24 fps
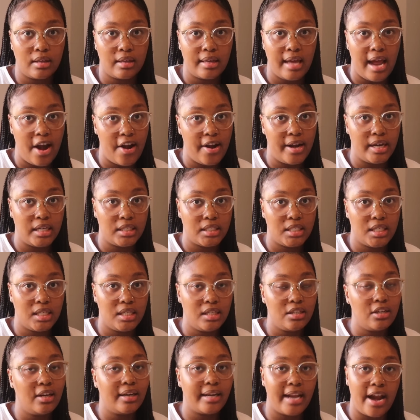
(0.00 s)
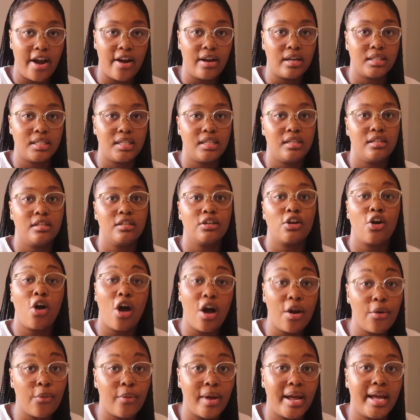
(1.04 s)
Carrington, not Carrington,
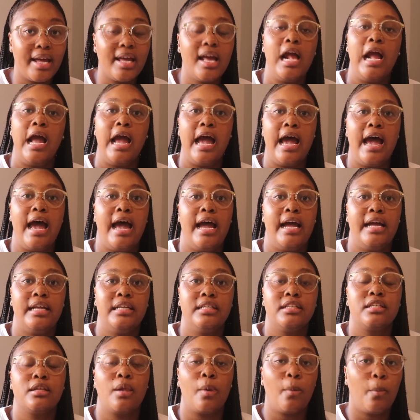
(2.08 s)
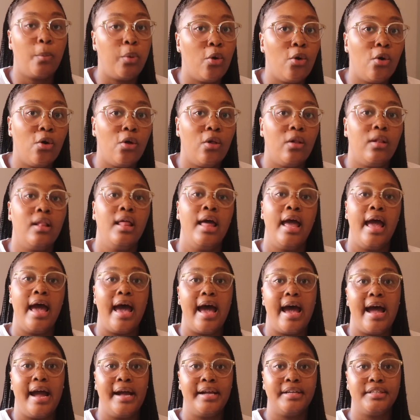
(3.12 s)
Conway and Paul
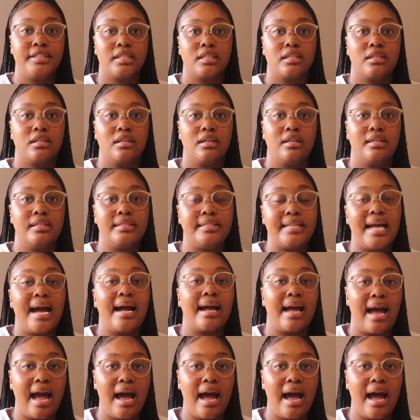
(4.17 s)
had dug